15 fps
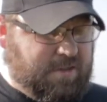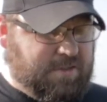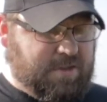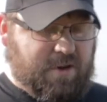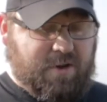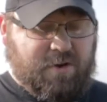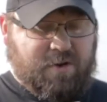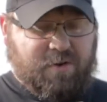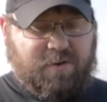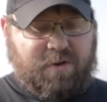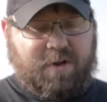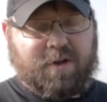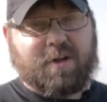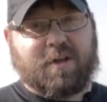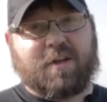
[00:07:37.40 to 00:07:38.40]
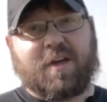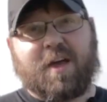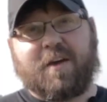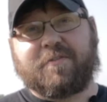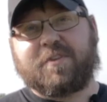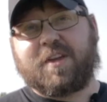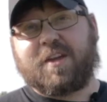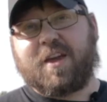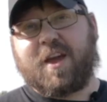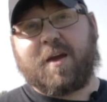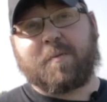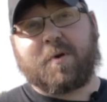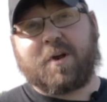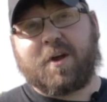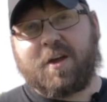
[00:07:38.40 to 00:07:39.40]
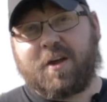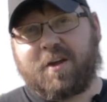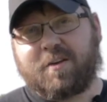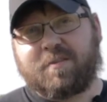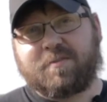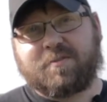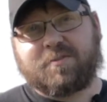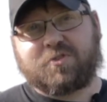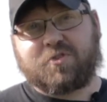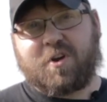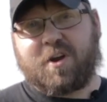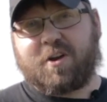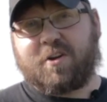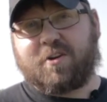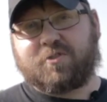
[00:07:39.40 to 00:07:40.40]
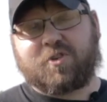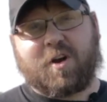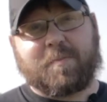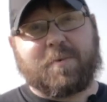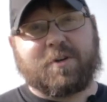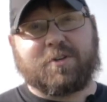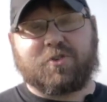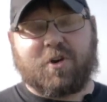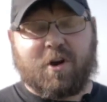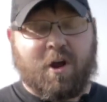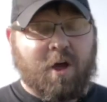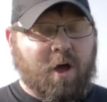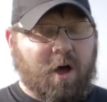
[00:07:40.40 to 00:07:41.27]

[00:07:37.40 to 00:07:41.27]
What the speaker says: So FT Hammerhead trigger, drop-in trigger.